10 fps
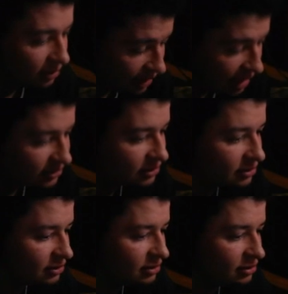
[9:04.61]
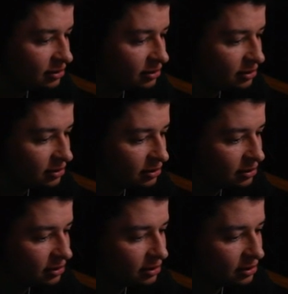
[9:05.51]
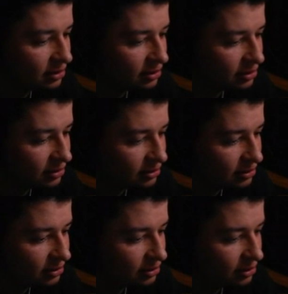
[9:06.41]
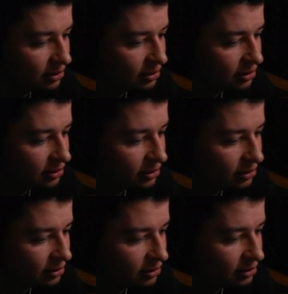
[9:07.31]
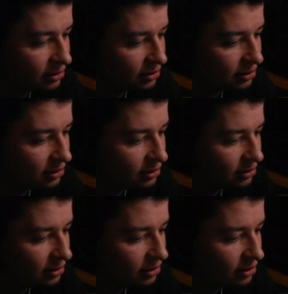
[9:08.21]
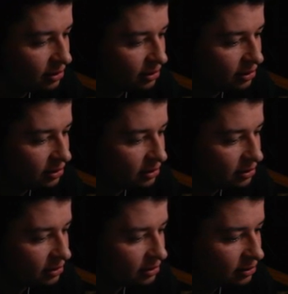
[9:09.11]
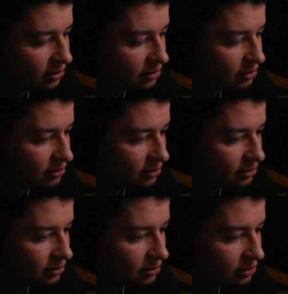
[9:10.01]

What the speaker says: No words are spoken by the person on screen.